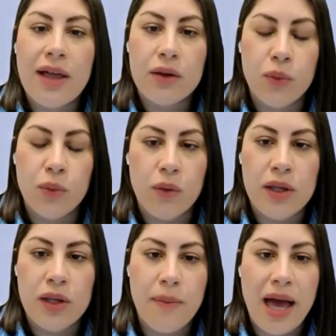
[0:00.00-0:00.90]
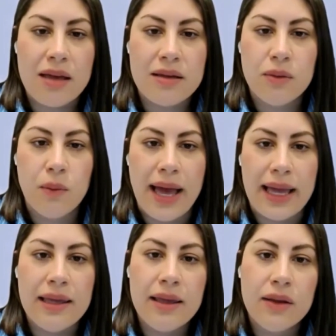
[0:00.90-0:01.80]
a valid will when you pass
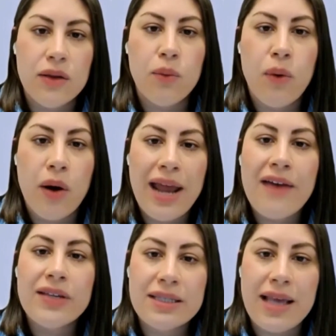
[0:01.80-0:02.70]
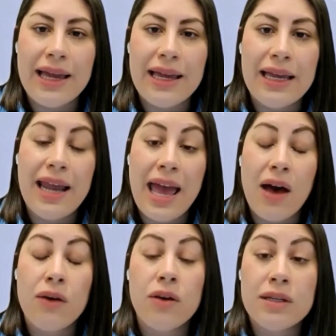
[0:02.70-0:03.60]
away, you won't have a say in
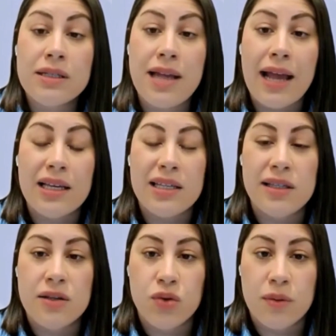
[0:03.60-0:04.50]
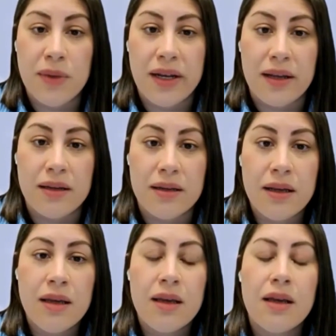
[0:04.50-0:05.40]
how your estate is distributed.
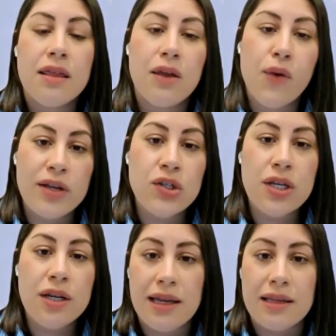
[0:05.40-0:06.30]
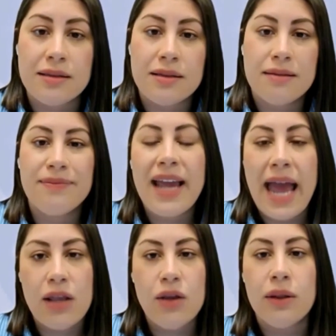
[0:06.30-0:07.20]
The question is,
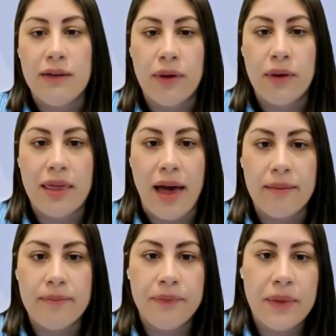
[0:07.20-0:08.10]
can you live with that?